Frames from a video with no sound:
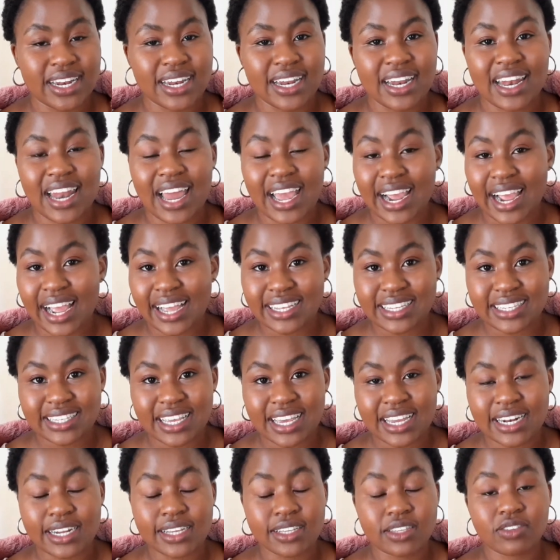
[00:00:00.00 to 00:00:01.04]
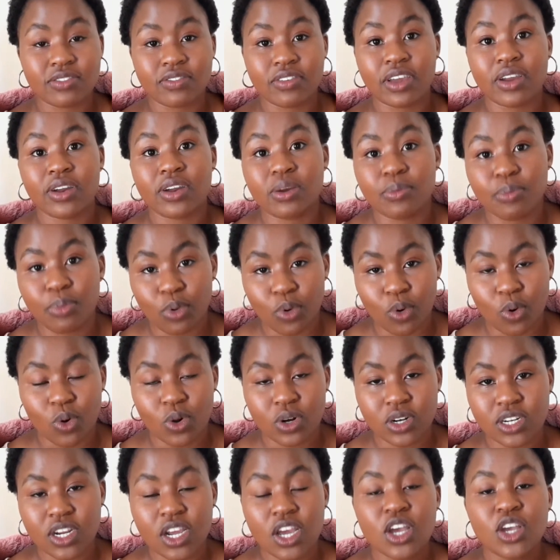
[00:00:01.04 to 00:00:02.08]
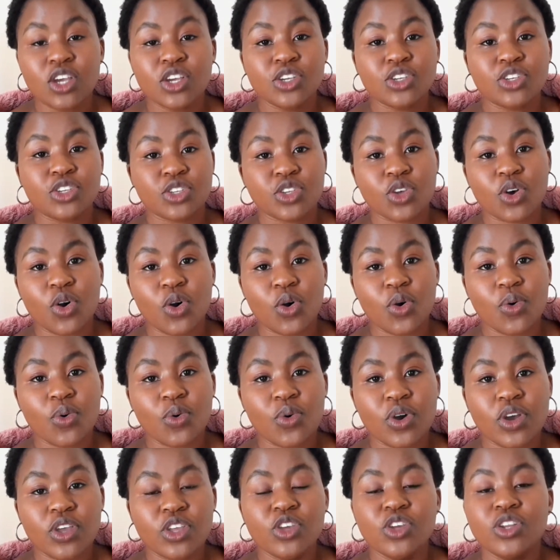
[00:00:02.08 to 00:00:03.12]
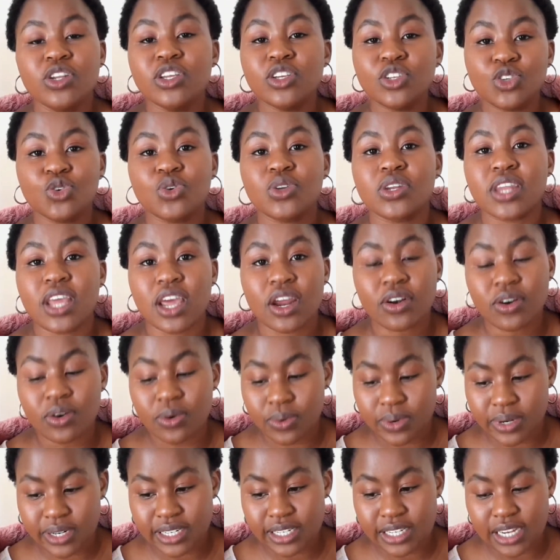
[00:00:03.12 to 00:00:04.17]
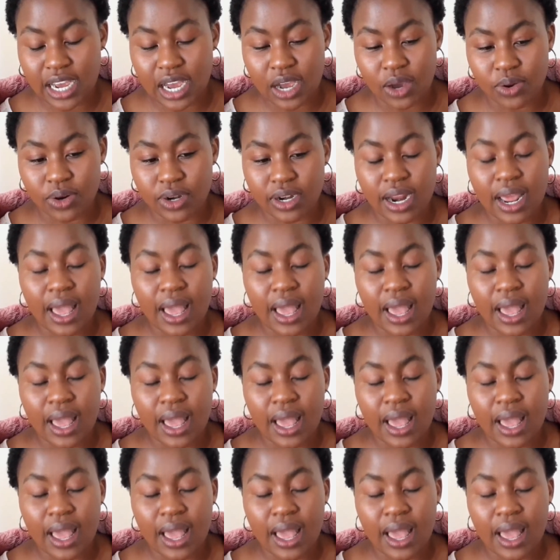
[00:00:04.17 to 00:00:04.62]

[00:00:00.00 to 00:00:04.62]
Like I said, it's very broad, so you need to narrow it down.